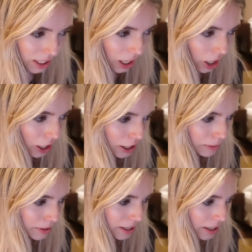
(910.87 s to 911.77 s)

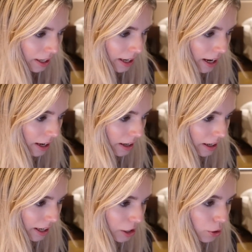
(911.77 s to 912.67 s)
and
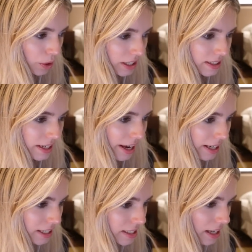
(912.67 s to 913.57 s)
queen
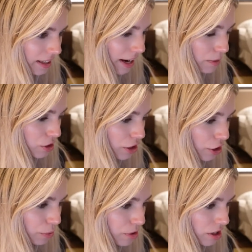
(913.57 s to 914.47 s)
takes, then I was going to
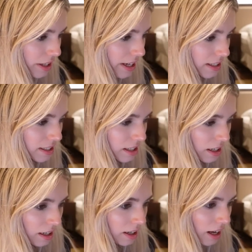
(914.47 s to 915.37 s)
go rook takes
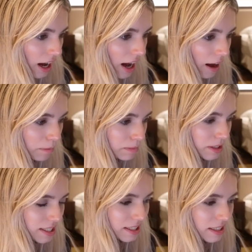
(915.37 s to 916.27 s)

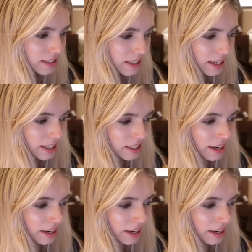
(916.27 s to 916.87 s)
c6.